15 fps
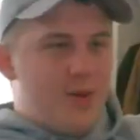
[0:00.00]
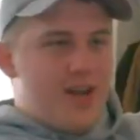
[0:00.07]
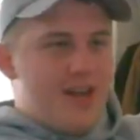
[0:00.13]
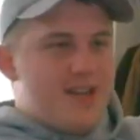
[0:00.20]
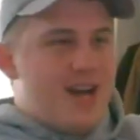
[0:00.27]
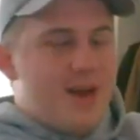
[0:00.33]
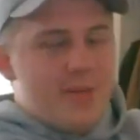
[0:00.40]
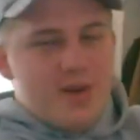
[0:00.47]
my
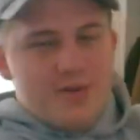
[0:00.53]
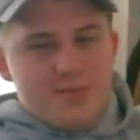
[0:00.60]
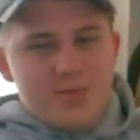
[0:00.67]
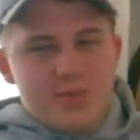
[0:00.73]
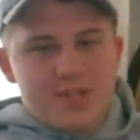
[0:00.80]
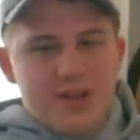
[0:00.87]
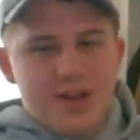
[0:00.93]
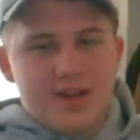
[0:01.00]
end, I'm gonna
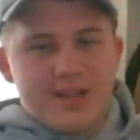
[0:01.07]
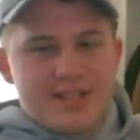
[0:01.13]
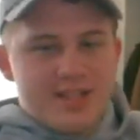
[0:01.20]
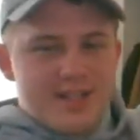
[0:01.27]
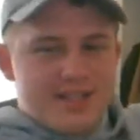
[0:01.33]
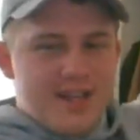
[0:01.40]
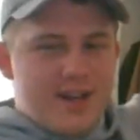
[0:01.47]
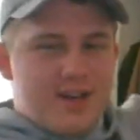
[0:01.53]

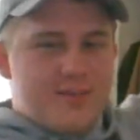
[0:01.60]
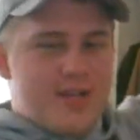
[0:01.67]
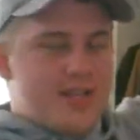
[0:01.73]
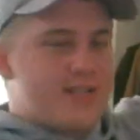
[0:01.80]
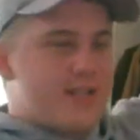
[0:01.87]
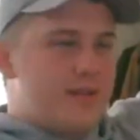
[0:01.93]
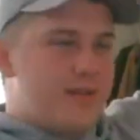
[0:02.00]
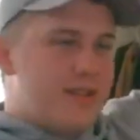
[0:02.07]
since Cyclops
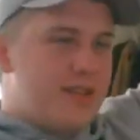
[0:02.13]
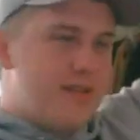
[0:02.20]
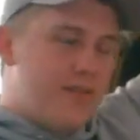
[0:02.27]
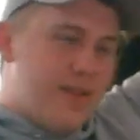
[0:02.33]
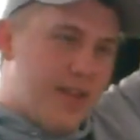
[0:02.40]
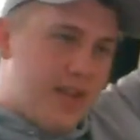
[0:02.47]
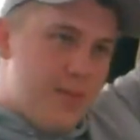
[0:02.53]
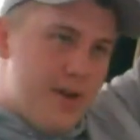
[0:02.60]
has to leave
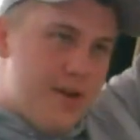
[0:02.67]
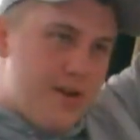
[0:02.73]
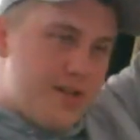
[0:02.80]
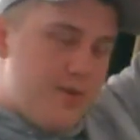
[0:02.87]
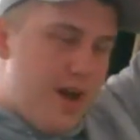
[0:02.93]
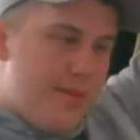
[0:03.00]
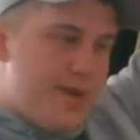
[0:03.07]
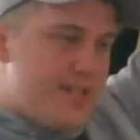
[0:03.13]
for like a minute or
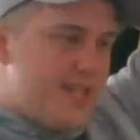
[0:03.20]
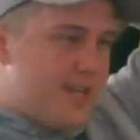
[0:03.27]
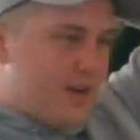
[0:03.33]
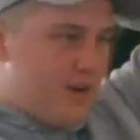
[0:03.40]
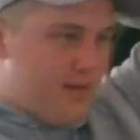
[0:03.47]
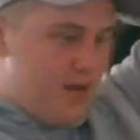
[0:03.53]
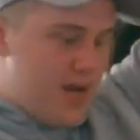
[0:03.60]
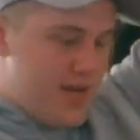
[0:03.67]
two, I'm gonna take
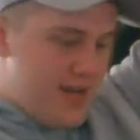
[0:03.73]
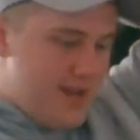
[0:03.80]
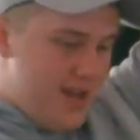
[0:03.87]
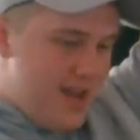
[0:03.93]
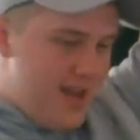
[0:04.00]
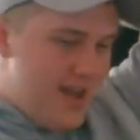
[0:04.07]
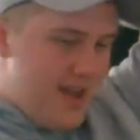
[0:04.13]
over and